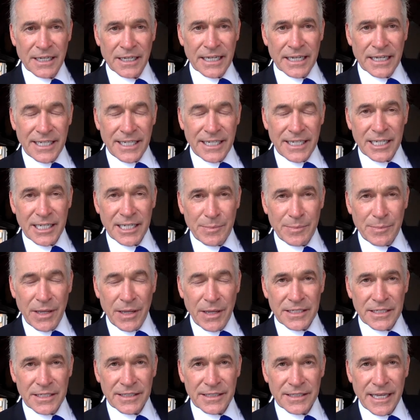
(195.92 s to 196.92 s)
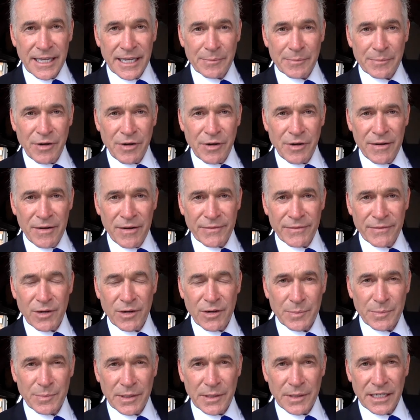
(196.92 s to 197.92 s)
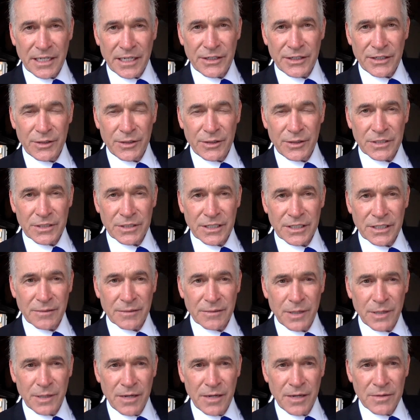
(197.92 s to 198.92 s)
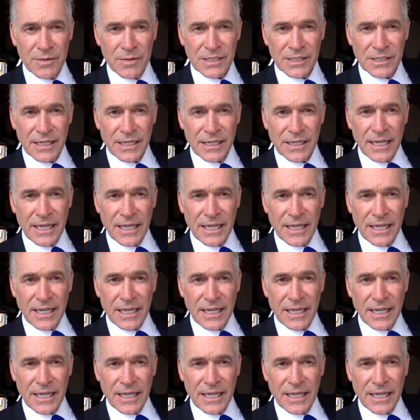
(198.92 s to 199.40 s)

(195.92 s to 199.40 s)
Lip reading: It takes place at their private hospital in Newton Le Willows,